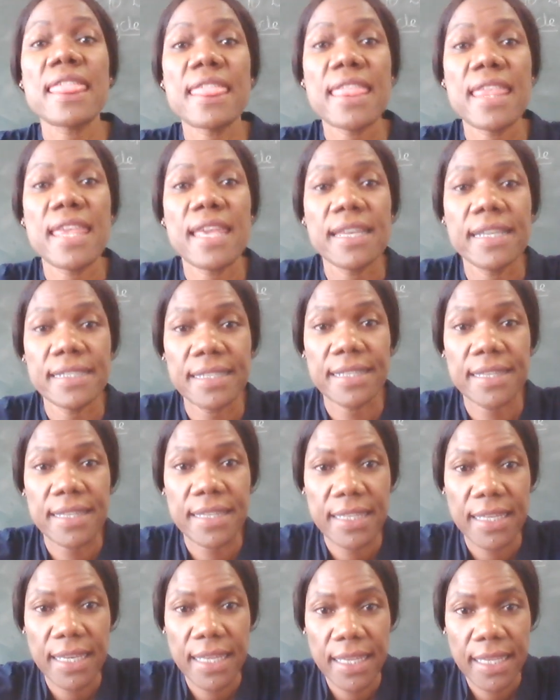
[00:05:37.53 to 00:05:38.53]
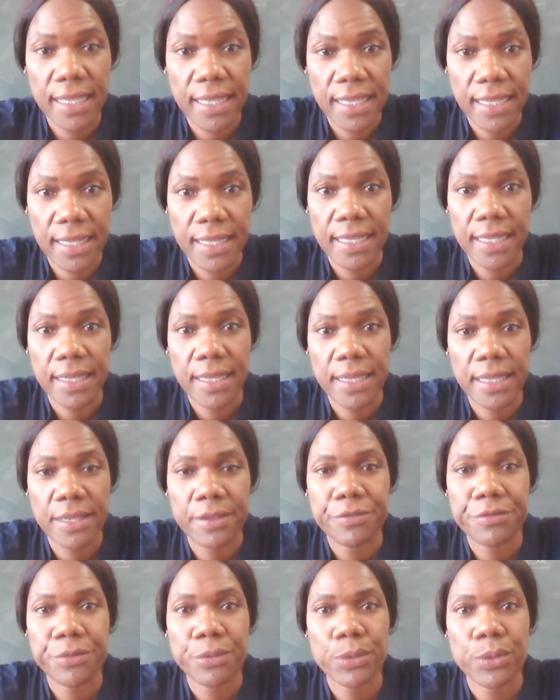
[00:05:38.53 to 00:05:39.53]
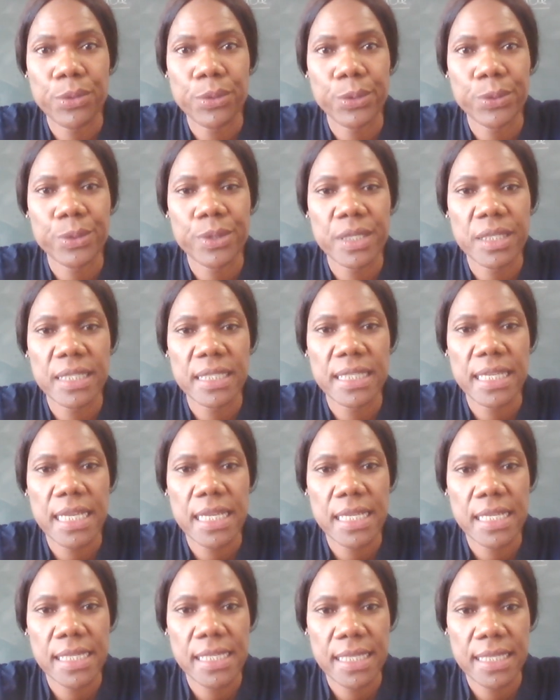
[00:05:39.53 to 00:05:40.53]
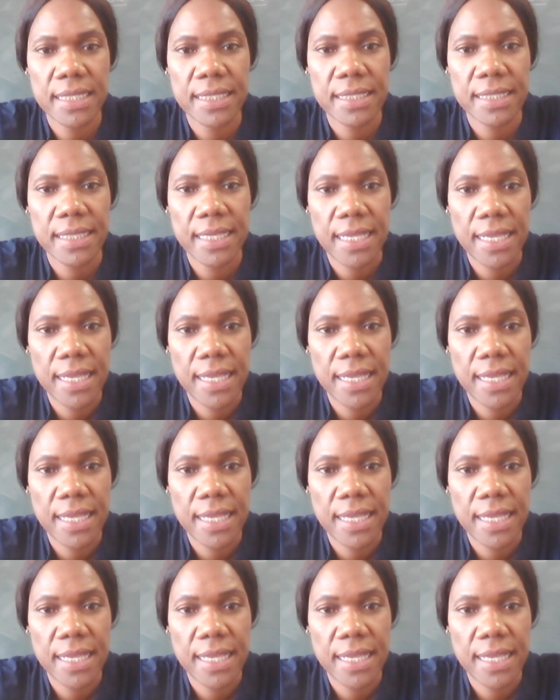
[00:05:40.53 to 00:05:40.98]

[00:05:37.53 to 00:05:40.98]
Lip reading: 33 for those stages.